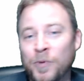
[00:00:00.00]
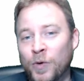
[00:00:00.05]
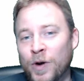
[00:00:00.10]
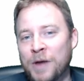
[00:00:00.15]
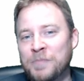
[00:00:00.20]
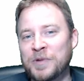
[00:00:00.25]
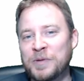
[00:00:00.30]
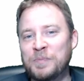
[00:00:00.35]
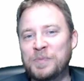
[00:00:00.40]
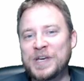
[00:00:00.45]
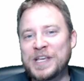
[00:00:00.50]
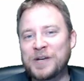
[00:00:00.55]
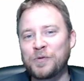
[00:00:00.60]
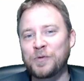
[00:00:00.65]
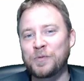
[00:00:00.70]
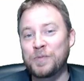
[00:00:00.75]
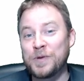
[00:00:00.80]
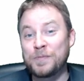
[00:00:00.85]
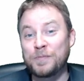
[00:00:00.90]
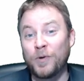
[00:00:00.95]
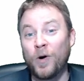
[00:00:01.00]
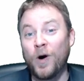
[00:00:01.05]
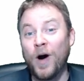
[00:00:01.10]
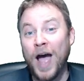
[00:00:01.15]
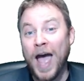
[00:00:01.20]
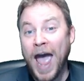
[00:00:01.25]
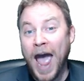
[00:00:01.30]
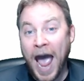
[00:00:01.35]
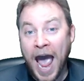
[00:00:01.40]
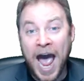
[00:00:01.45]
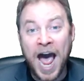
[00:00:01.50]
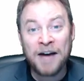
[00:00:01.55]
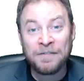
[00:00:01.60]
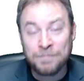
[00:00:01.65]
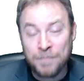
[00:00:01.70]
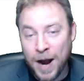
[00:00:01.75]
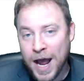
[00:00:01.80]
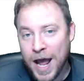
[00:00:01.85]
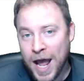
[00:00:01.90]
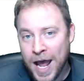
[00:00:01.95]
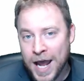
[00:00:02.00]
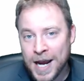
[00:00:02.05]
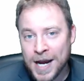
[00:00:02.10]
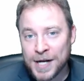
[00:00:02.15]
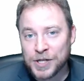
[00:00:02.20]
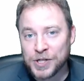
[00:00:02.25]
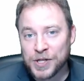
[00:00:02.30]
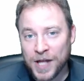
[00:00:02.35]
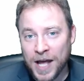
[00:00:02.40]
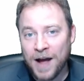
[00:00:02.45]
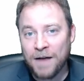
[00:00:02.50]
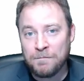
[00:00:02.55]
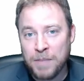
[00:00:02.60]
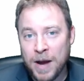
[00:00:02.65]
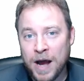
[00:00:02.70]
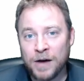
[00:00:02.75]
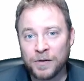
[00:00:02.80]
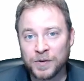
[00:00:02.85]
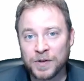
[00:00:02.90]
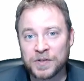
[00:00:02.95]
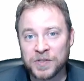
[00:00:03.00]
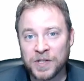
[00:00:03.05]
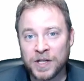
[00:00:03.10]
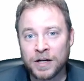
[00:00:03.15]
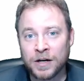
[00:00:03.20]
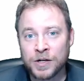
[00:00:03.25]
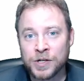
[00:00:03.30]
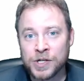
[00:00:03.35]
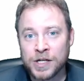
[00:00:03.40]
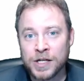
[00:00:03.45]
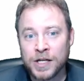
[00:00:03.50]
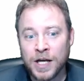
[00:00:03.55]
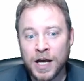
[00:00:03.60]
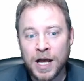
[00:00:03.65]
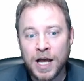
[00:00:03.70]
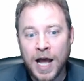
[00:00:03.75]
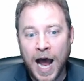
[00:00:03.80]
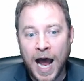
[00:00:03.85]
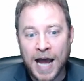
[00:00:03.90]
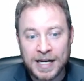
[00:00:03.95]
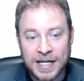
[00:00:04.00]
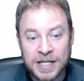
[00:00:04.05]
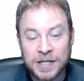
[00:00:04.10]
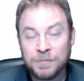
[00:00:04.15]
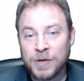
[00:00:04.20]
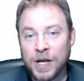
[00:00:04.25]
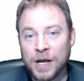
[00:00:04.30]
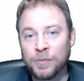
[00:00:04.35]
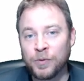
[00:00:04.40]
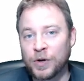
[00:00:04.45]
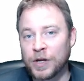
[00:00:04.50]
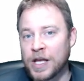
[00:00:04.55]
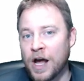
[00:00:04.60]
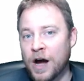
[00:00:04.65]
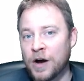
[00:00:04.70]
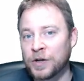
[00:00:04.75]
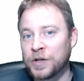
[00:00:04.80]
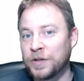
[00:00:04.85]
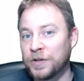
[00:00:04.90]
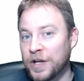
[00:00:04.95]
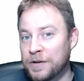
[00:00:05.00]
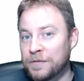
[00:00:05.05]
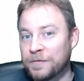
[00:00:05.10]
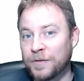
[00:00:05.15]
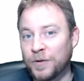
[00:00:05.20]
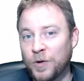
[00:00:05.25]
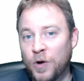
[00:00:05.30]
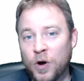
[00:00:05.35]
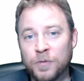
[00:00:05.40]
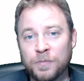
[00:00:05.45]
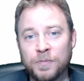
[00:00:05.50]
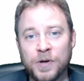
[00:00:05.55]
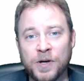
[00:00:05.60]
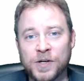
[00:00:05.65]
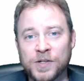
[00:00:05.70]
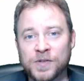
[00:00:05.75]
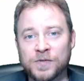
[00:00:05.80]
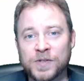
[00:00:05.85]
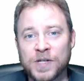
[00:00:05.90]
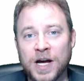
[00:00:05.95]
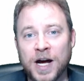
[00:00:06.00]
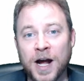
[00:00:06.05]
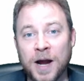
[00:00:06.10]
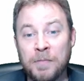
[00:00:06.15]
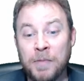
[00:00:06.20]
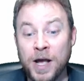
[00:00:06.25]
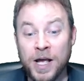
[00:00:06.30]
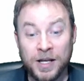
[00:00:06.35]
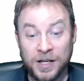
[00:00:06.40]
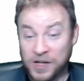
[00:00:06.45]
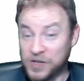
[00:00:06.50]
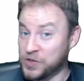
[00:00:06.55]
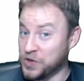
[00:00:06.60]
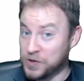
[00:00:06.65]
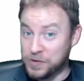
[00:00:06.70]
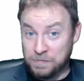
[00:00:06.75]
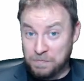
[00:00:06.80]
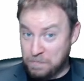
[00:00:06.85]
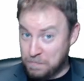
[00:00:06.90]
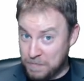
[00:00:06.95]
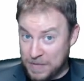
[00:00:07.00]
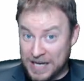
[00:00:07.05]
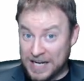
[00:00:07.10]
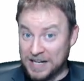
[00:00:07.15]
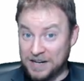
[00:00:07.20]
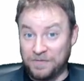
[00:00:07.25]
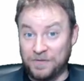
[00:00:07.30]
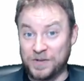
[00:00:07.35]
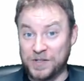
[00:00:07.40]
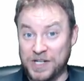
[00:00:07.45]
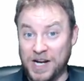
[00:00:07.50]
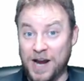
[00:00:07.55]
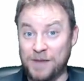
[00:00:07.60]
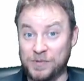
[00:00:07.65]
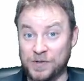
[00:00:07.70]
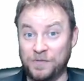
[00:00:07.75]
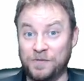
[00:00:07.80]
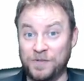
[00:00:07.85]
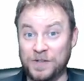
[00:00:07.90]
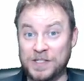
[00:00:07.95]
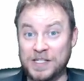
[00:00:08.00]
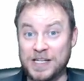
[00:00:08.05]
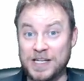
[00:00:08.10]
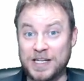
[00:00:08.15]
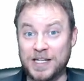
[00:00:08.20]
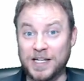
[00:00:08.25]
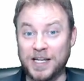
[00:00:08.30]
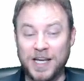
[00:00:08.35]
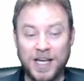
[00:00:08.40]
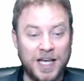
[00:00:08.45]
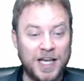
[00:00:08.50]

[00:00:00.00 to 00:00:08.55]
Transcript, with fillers: when I'm competing with people half my age that have boundless energy, I need to be able to calculate for long periods of time, because there's many different types of fatigue.